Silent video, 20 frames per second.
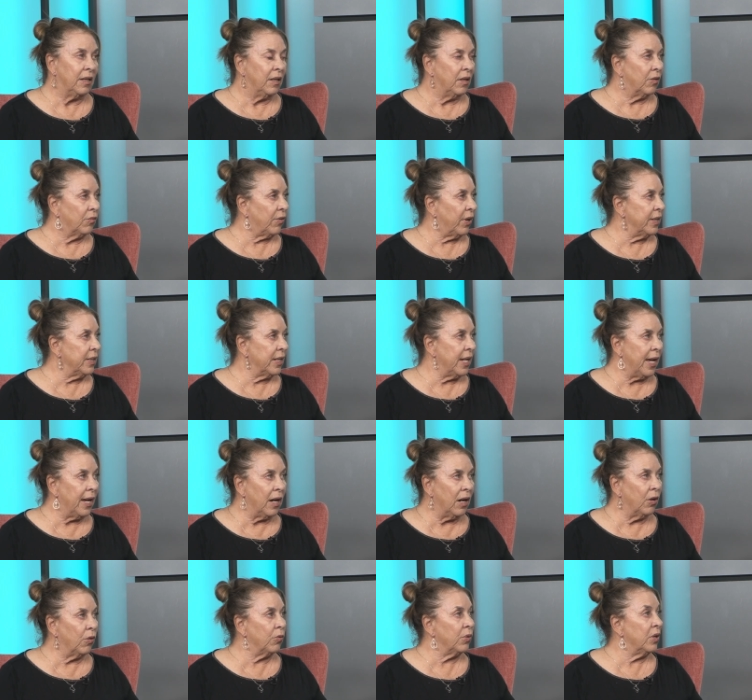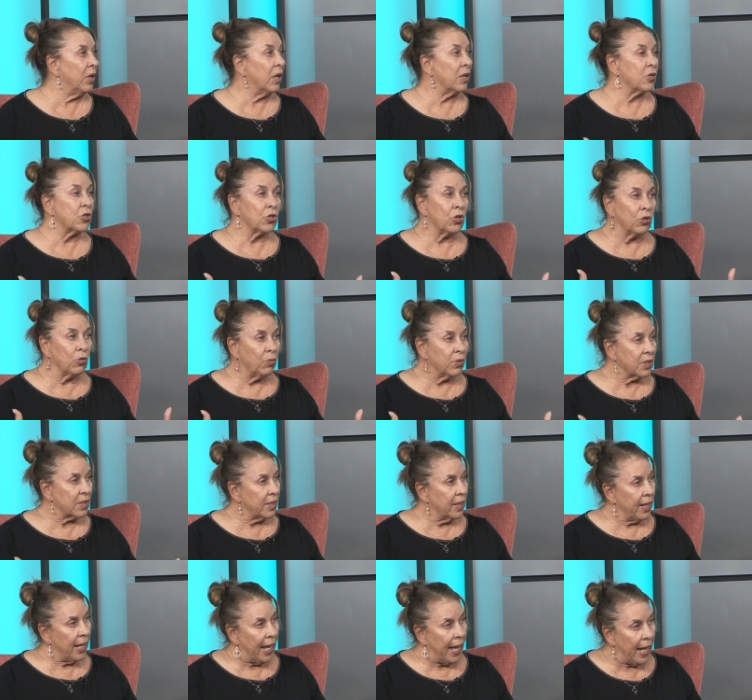right now we're not sure what's
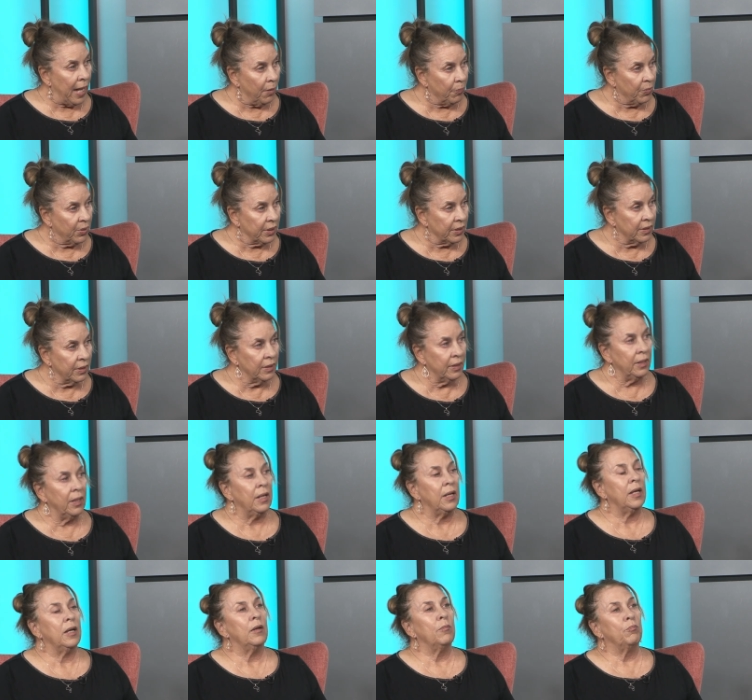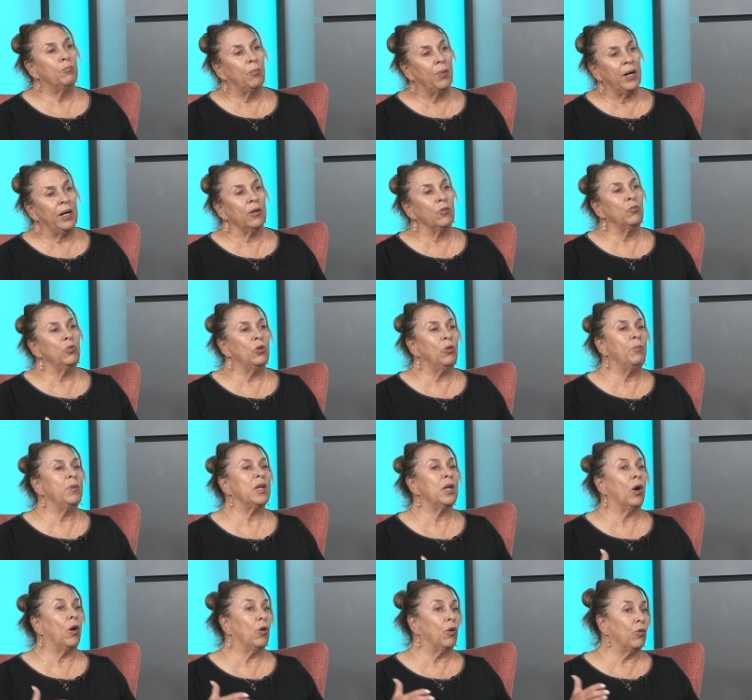going to happen, but we'll
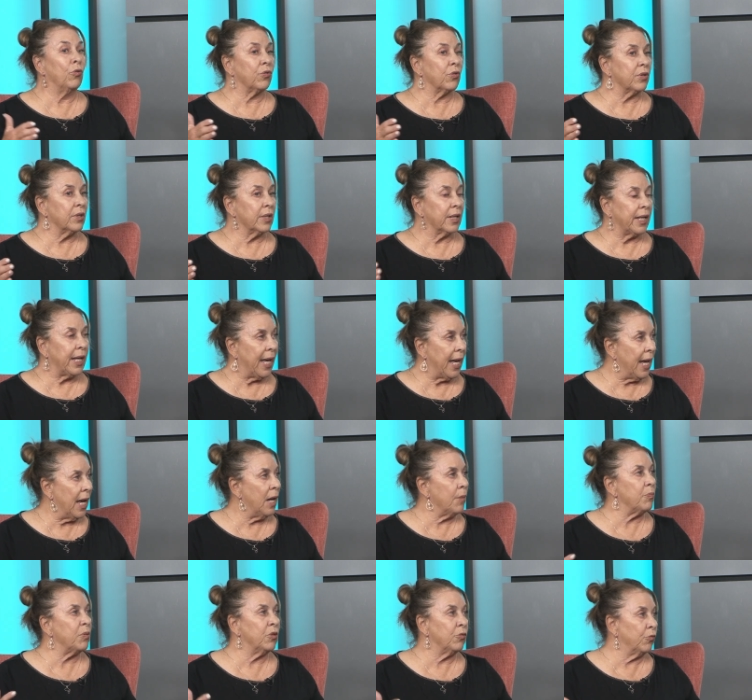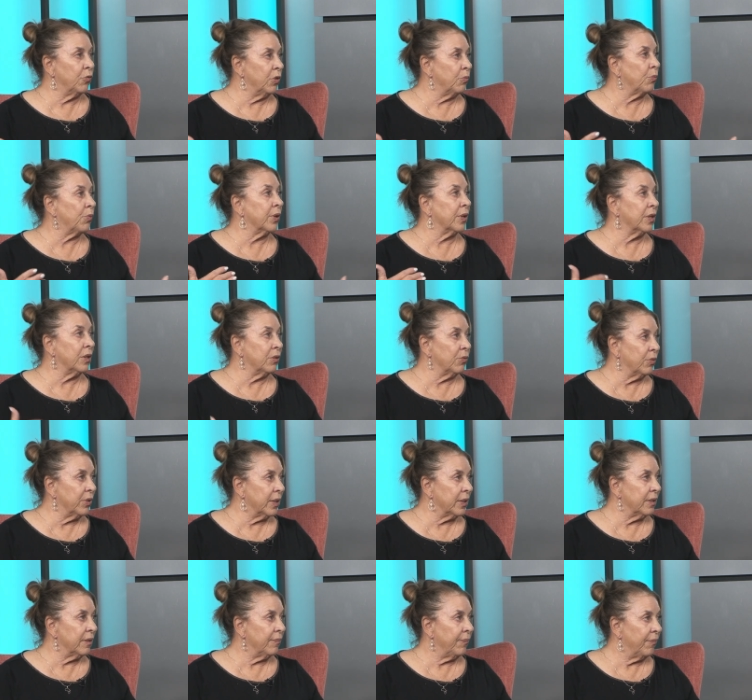be over the cap if we bring you
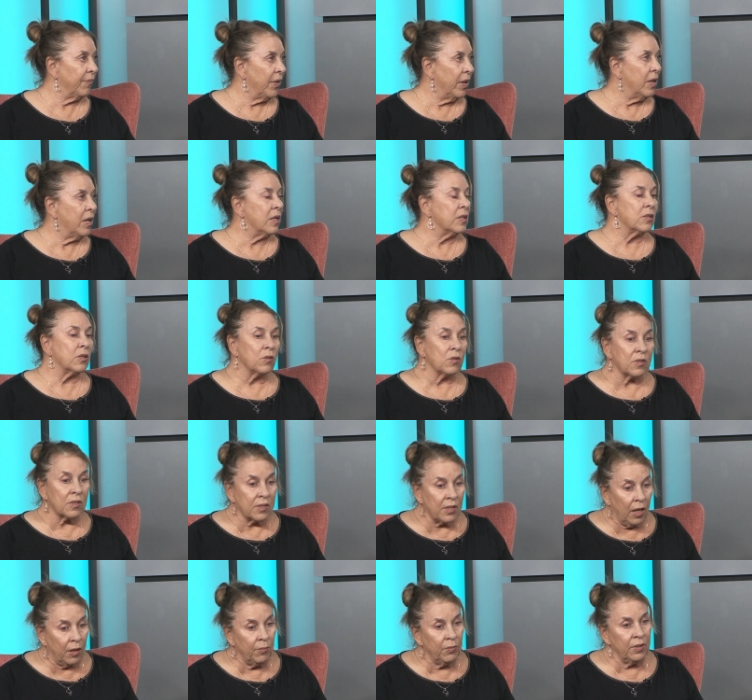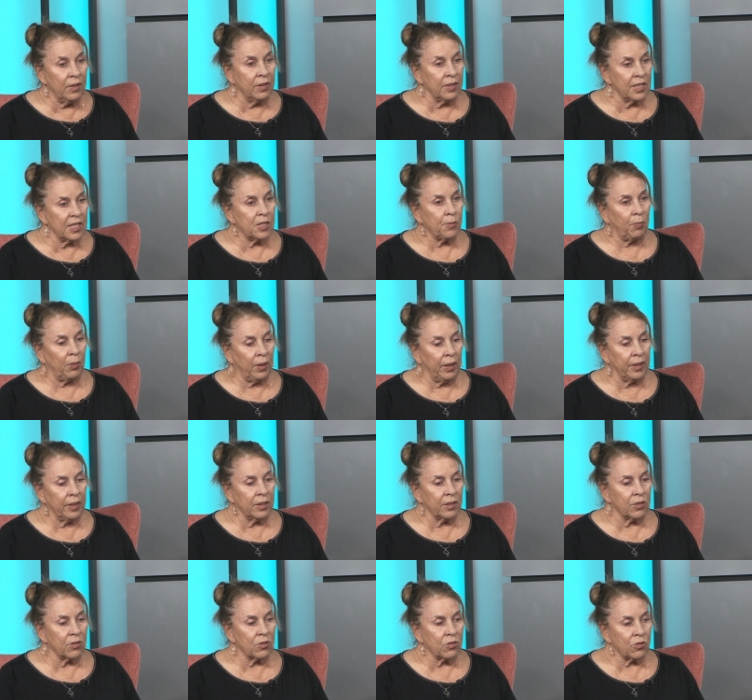in. So some of these
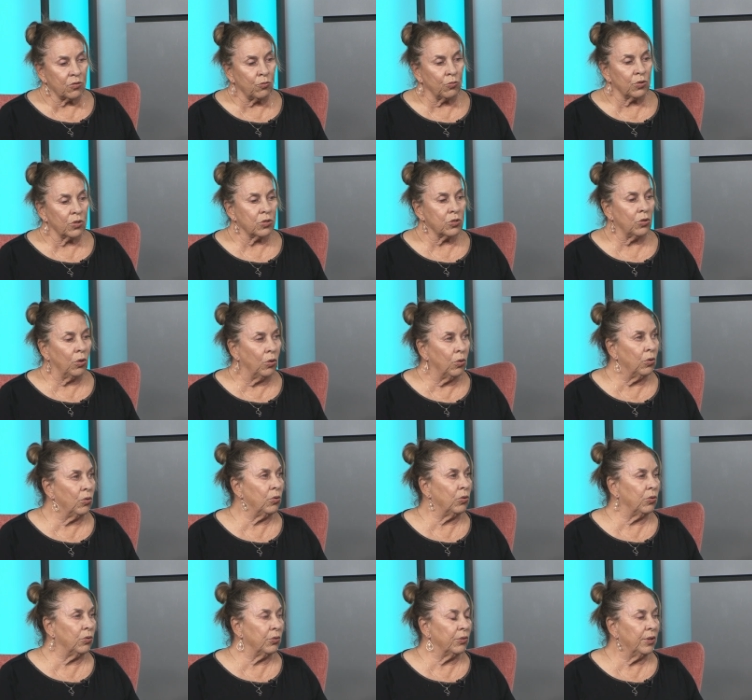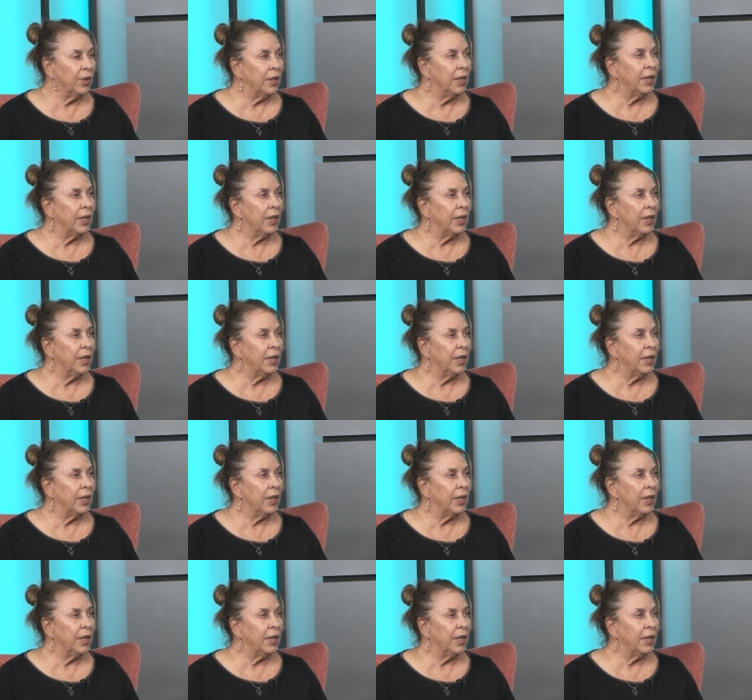players were told